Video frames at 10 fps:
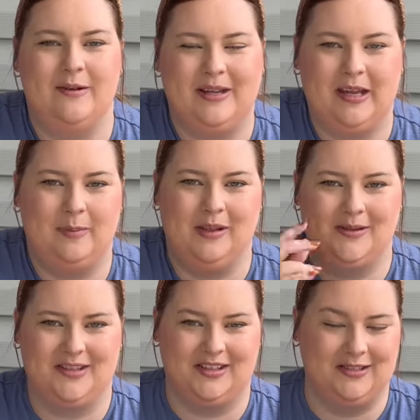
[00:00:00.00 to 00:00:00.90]
McGee
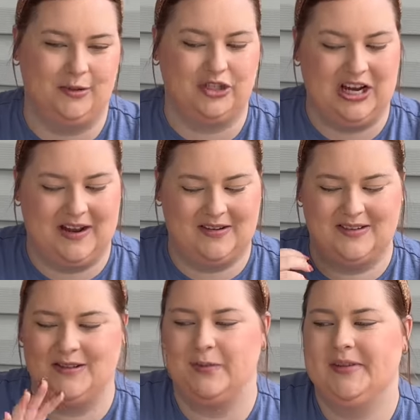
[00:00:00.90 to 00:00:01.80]
pillows on the little
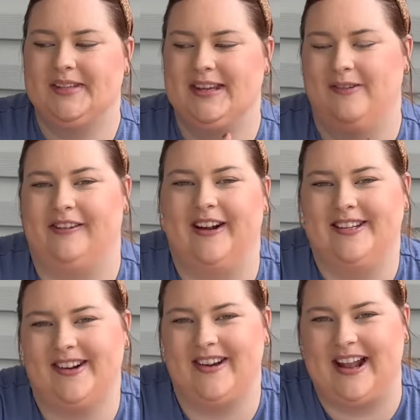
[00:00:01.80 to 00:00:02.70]
chairs so we'll see whenever I
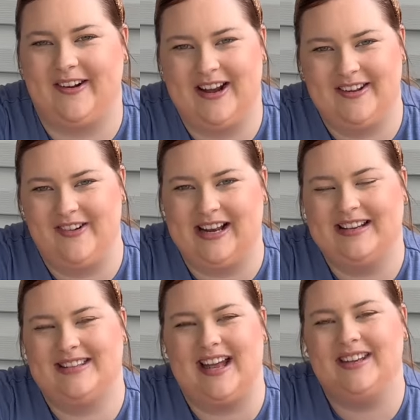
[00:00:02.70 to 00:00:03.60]
start decorating what I
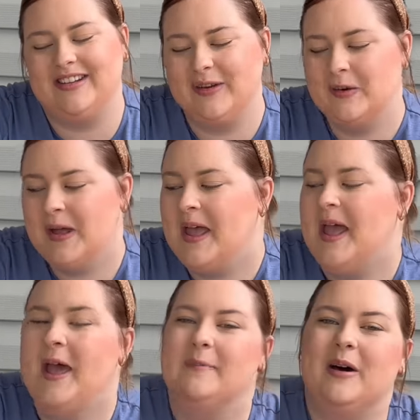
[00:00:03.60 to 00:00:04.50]
decide to do
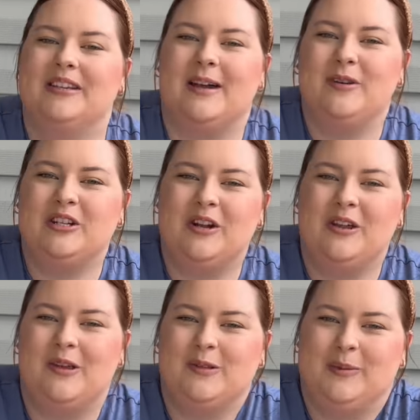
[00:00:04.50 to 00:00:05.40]
but I'm going to show
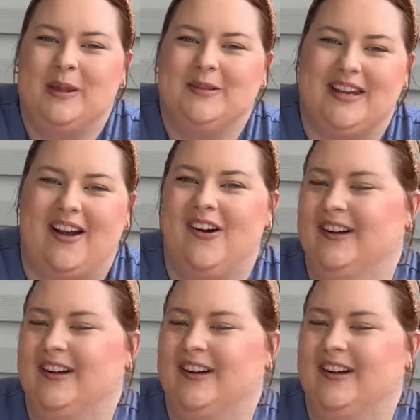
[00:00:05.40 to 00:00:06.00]
you those pillows now.